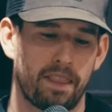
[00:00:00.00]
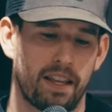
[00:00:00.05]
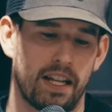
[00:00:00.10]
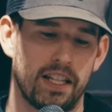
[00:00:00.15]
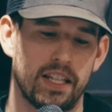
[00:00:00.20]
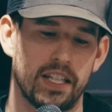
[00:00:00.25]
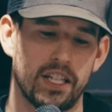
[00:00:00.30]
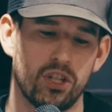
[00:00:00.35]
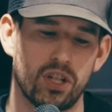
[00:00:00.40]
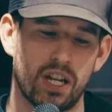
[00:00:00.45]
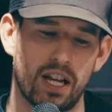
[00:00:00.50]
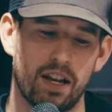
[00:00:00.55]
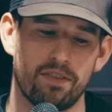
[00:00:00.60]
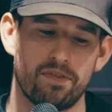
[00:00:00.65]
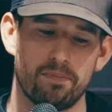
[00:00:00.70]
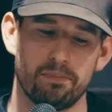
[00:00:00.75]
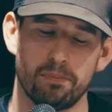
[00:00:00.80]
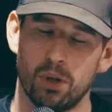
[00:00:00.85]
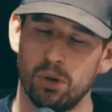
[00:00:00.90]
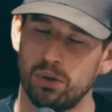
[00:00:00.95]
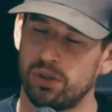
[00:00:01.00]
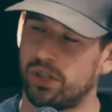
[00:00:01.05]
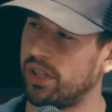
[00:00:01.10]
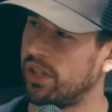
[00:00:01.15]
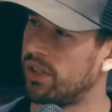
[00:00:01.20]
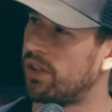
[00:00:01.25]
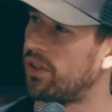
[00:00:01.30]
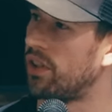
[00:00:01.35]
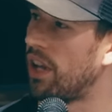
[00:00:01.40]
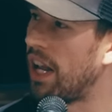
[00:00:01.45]
And then you have
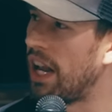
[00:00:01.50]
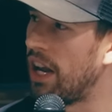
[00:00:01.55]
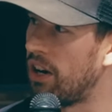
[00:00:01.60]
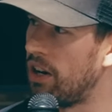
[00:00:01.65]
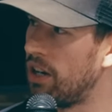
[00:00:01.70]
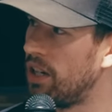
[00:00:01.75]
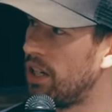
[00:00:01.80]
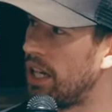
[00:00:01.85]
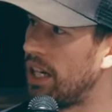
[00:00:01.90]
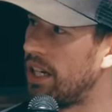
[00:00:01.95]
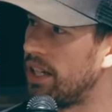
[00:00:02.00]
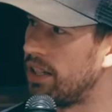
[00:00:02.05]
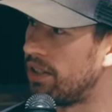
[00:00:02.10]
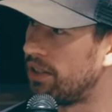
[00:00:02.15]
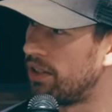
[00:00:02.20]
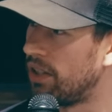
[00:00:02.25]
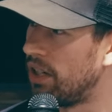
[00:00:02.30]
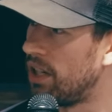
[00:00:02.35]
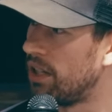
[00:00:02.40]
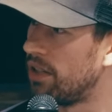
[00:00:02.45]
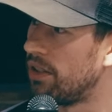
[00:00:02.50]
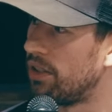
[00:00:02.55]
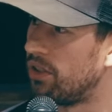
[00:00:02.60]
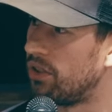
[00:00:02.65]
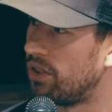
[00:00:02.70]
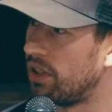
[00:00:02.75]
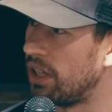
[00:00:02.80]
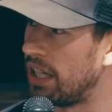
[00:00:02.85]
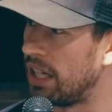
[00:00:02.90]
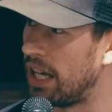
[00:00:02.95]
Moses, Aaron, and his
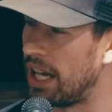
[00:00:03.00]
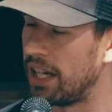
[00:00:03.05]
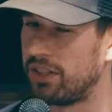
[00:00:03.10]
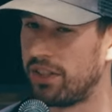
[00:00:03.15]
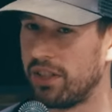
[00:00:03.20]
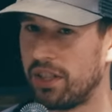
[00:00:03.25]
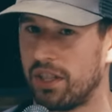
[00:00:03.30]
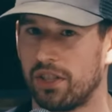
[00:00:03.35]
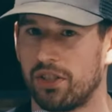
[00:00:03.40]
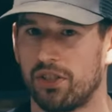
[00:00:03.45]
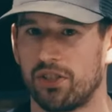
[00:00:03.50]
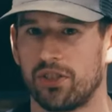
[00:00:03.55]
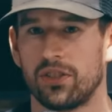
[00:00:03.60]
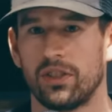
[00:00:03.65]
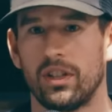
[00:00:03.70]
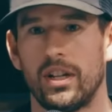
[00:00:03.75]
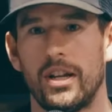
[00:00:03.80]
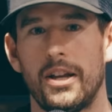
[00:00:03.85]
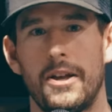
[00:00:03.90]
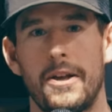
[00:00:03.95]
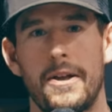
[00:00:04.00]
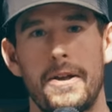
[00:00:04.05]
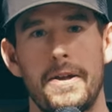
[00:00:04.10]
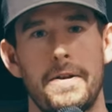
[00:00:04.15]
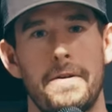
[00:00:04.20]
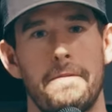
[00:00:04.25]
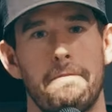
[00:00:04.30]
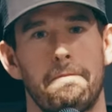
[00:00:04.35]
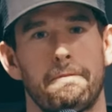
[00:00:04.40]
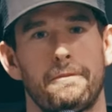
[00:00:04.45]
sons in Exodus,
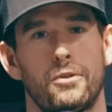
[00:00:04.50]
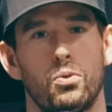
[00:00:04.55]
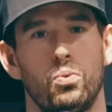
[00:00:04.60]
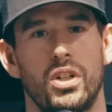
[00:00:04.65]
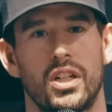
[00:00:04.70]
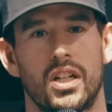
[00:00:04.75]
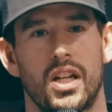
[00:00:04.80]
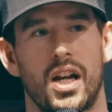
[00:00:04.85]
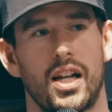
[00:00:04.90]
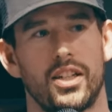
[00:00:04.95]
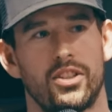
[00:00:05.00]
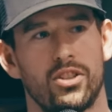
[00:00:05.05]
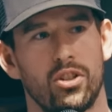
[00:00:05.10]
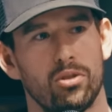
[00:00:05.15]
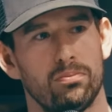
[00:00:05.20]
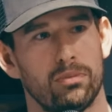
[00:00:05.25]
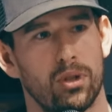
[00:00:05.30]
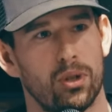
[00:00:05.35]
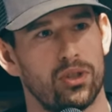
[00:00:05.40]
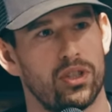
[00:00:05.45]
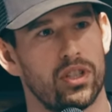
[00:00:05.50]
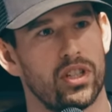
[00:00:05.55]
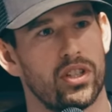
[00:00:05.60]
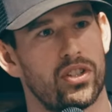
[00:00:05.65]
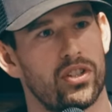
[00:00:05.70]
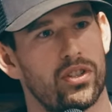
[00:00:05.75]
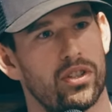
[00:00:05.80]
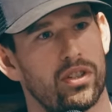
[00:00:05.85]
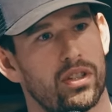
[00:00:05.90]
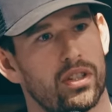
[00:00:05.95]
when God told
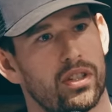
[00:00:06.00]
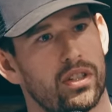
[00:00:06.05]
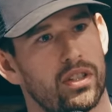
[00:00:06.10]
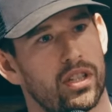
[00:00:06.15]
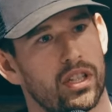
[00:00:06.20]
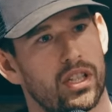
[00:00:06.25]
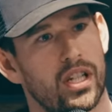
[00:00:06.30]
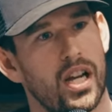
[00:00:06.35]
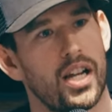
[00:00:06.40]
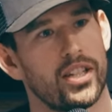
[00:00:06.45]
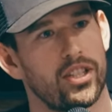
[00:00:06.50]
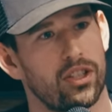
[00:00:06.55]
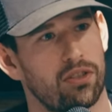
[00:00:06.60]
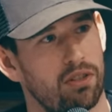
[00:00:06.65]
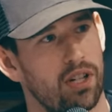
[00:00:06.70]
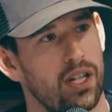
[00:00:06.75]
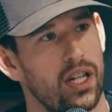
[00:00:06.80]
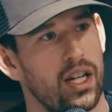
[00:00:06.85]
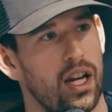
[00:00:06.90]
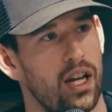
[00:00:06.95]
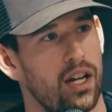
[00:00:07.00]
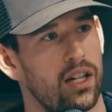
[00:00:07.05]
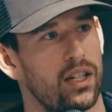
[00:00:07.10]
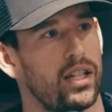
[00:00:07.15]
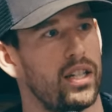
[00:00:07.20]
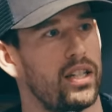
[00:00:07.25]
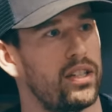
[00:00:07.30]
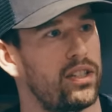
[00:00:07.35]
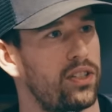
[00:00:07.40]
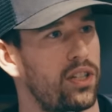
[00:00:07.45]
Moses to consecrate Aaron
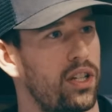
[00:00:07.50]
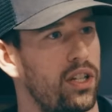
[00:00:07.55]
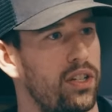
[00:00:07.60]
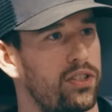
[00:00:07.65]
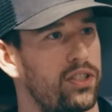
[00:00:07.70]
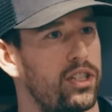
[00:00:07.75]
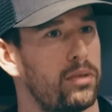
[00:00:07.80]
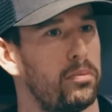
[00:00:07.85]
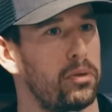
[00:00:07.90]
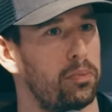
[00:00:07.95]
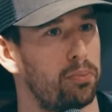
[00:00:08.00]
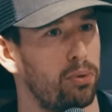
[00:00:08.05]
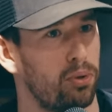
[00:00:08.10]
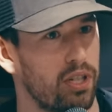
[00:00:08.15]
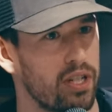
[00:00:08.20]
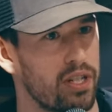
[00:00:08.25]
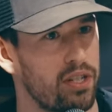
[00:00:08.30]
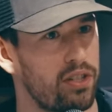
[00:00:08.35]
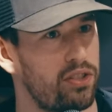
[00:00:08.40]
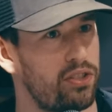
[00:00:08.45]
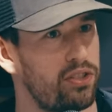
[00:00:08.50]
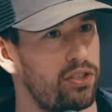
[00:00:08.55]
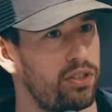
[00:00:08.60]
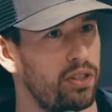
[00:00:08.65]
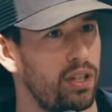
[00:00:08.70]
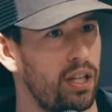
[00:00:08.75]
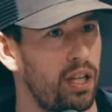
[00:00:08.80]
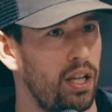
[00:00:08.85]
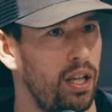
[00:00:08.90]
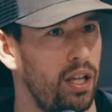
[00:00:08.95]
and his sons to be priests.